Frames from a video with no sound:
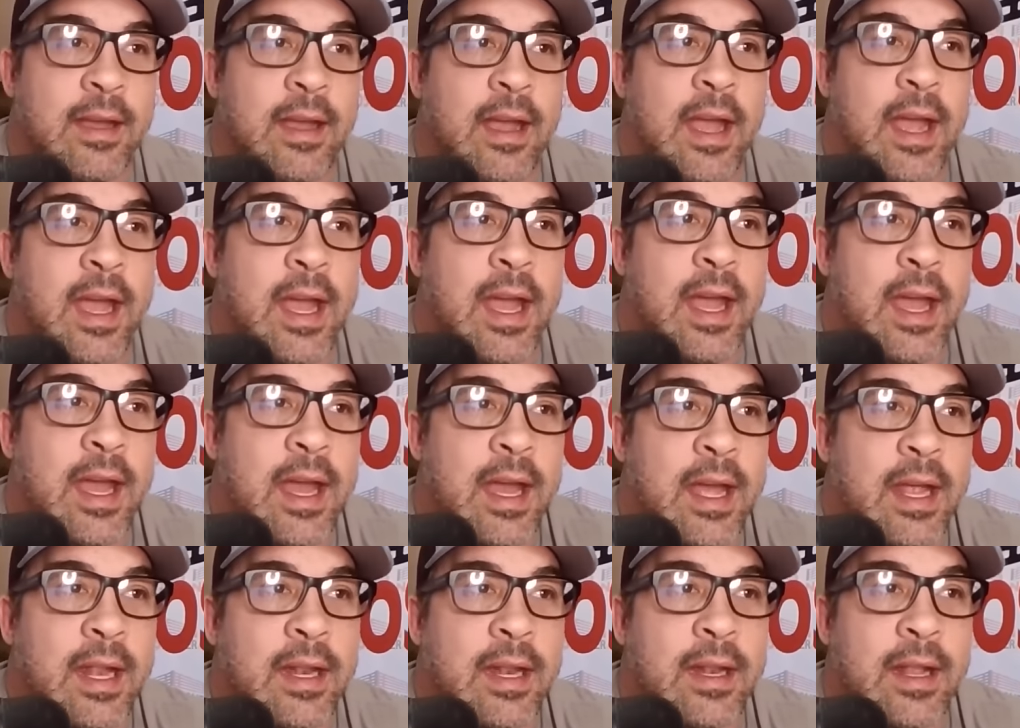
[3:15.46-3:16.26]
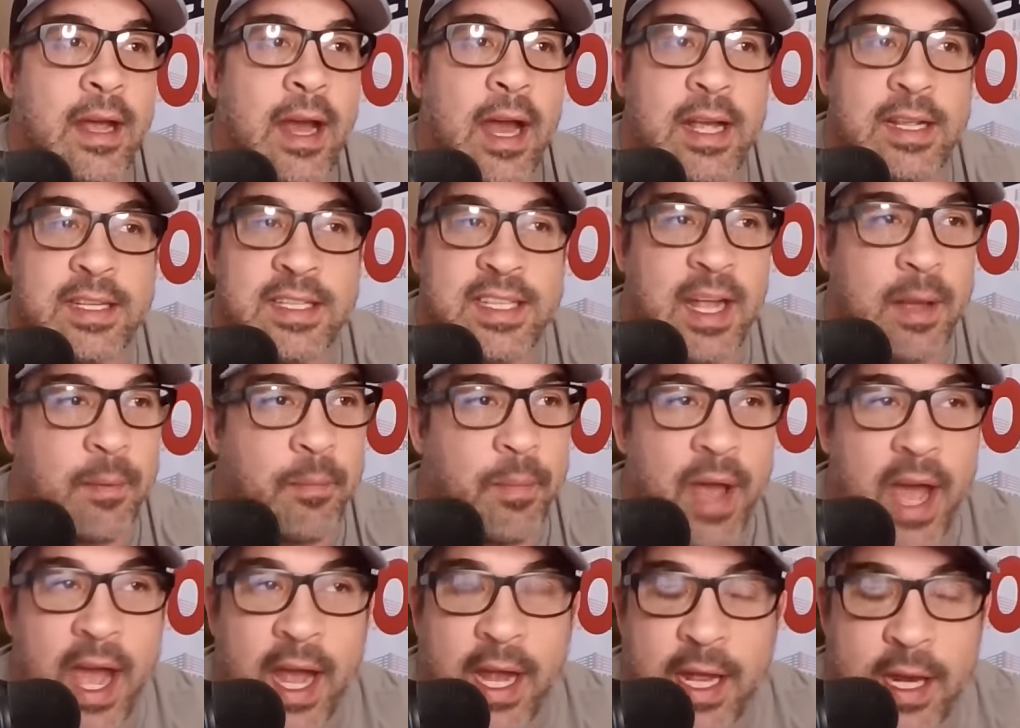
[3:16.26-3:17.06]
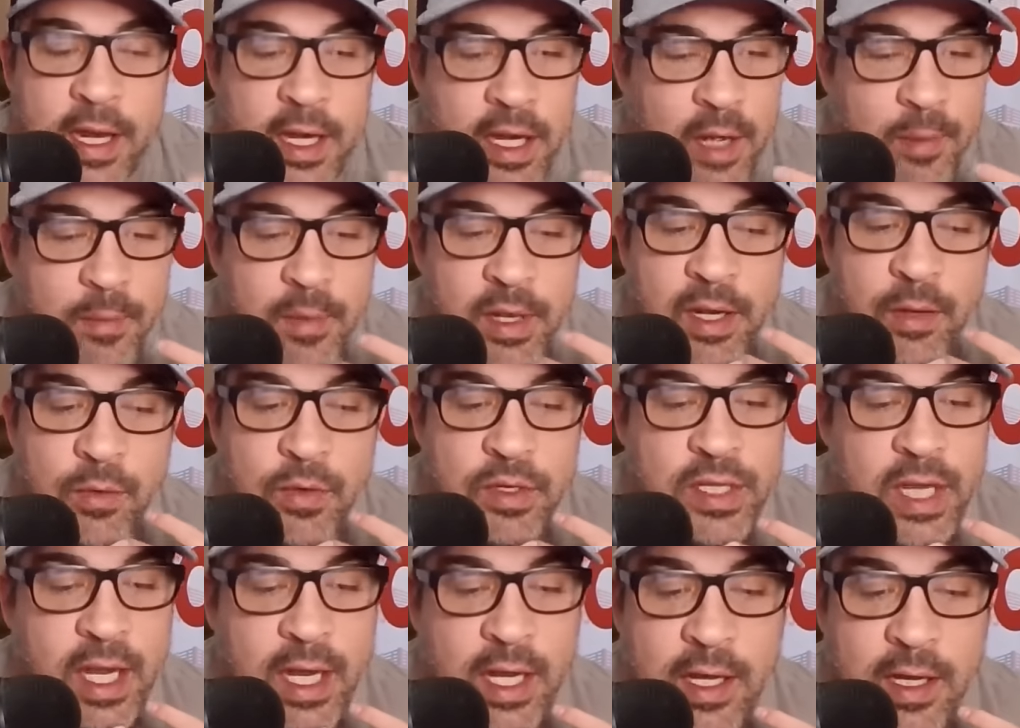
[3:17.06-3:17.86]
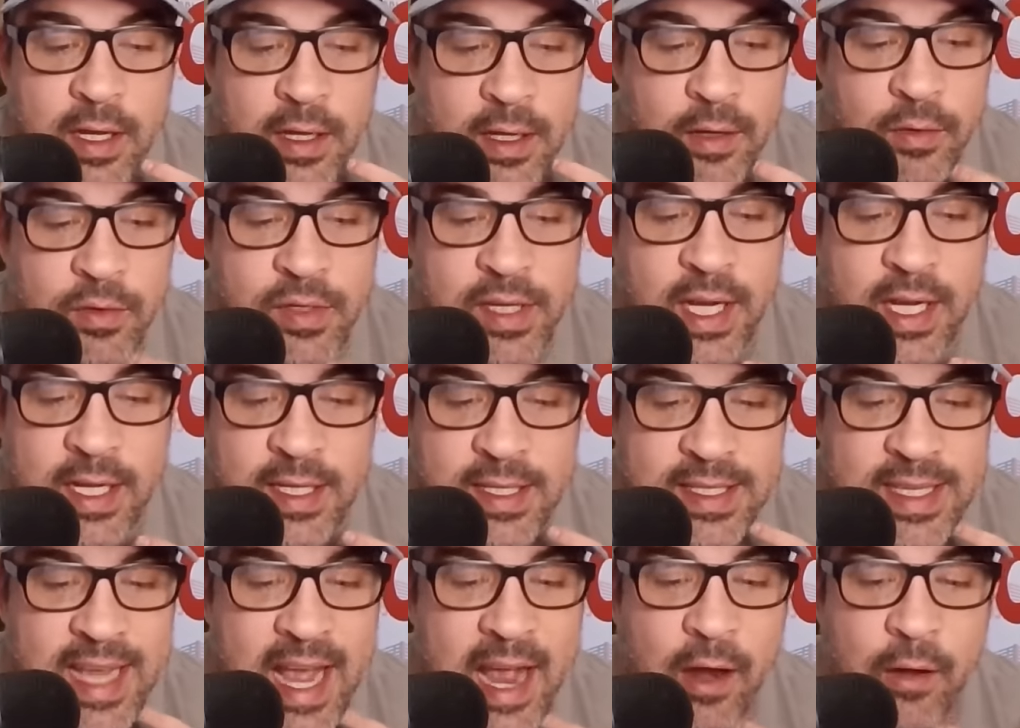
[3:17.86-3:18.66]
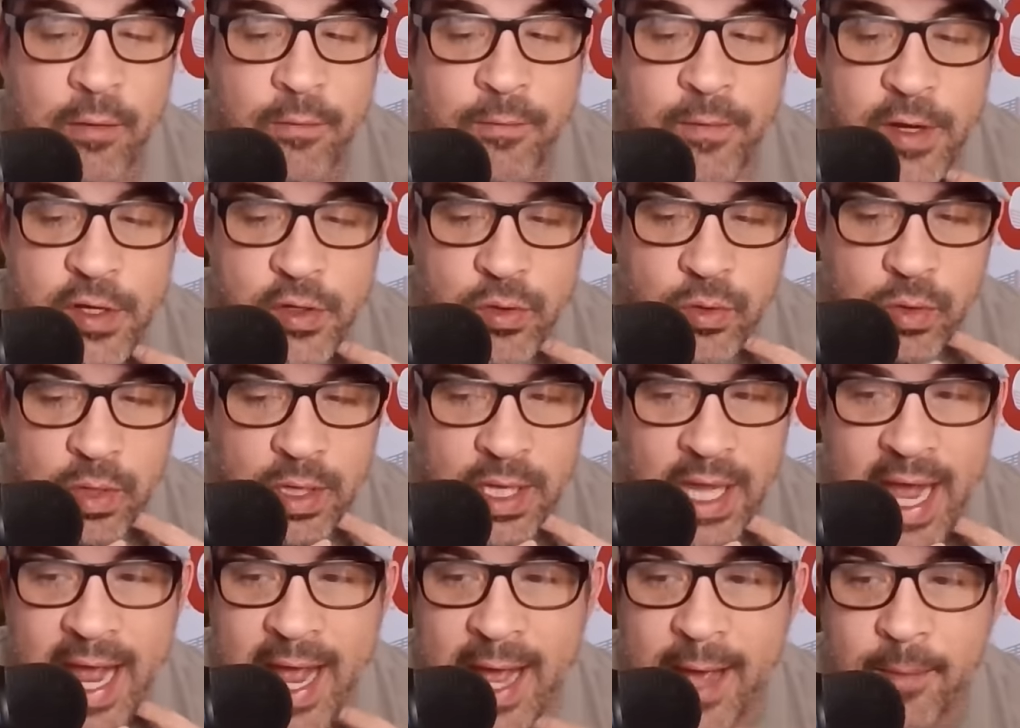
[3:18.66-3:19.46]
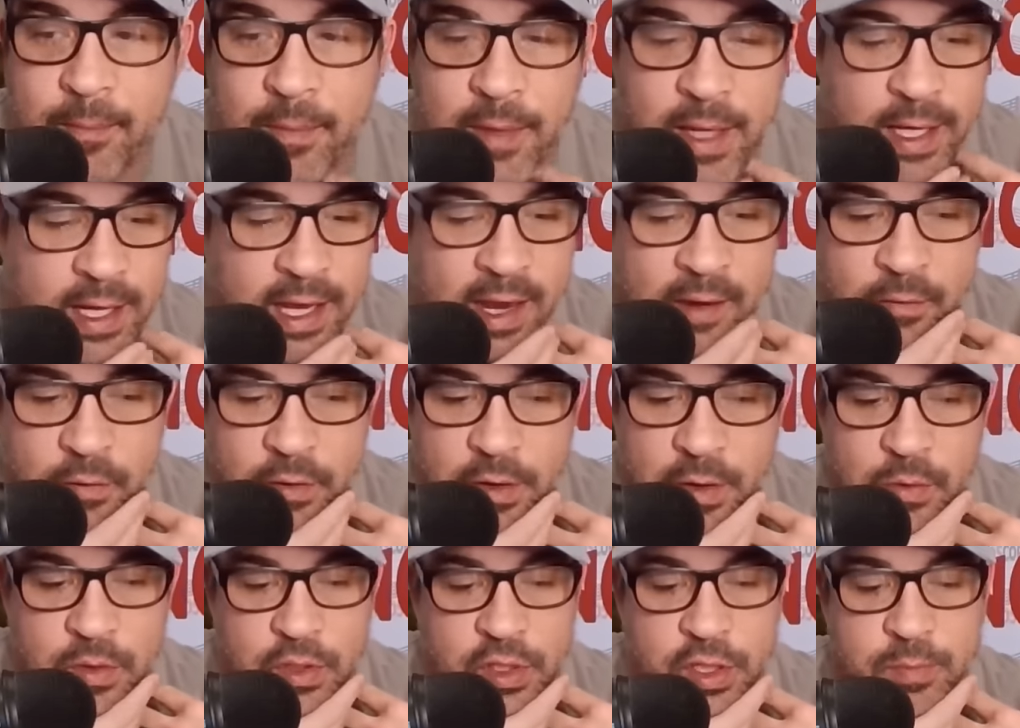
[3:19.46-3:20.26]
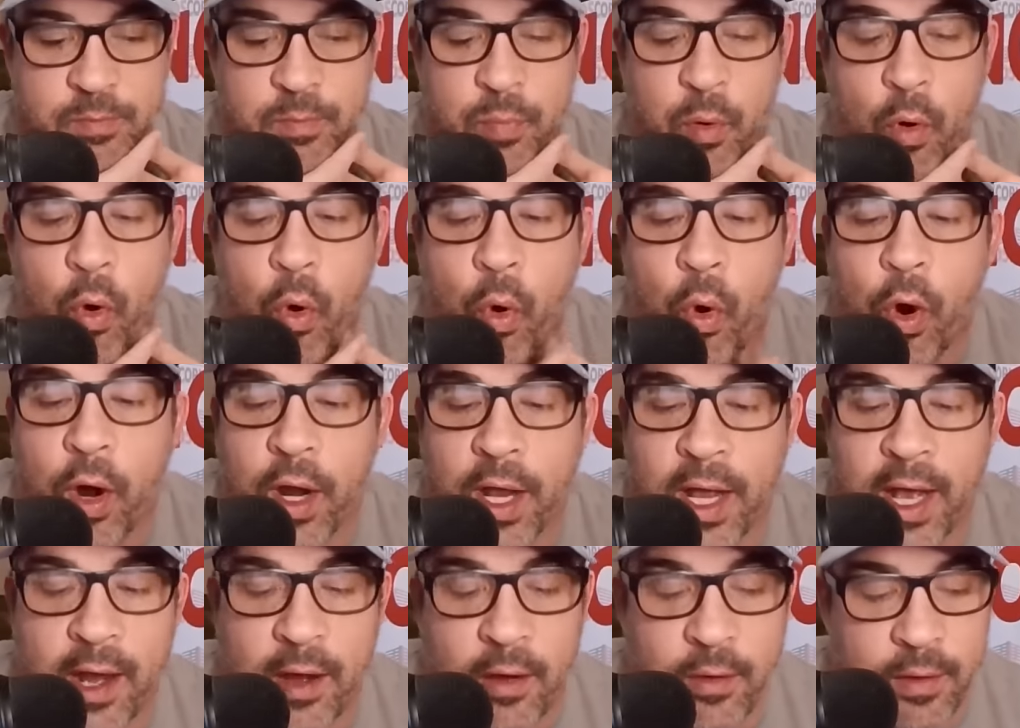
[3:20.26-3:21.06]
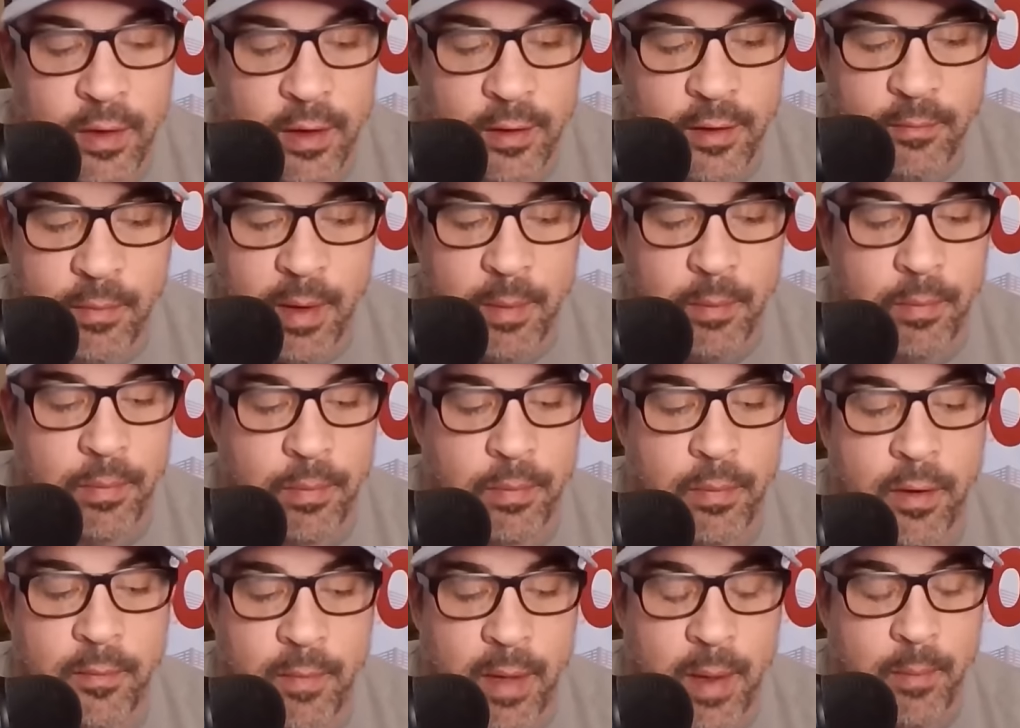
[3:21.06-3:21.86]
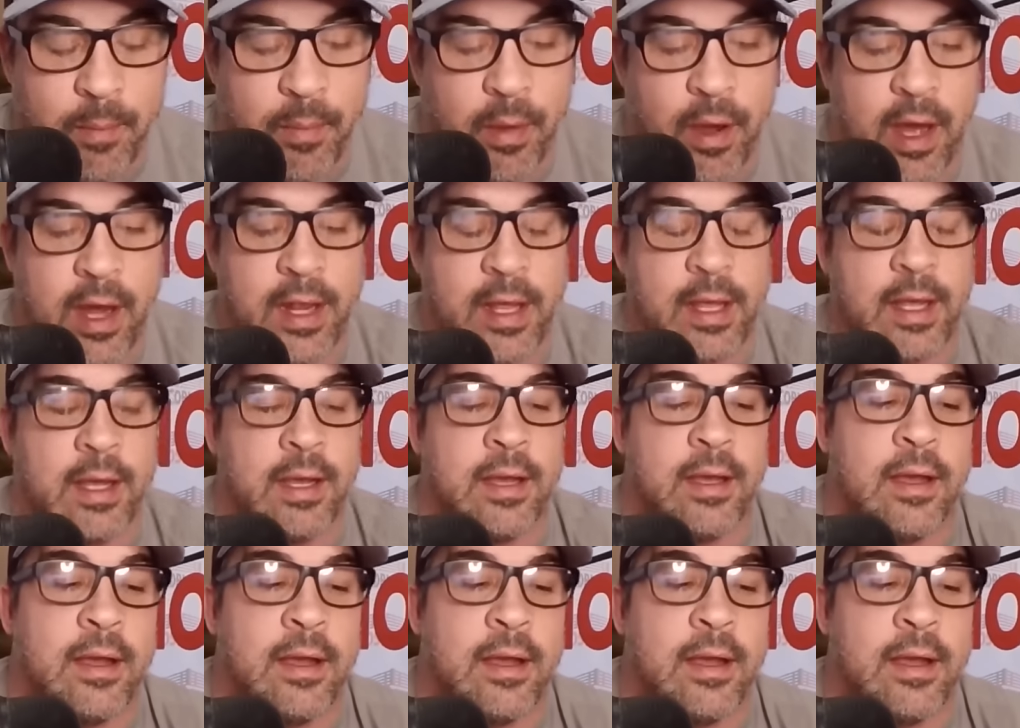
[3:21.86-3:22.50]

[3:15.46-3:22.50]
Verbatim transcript: And I stepped back, and I mean, it was like, it was like a sacrificial lamb. Like everything was just pouring out of my, of my body.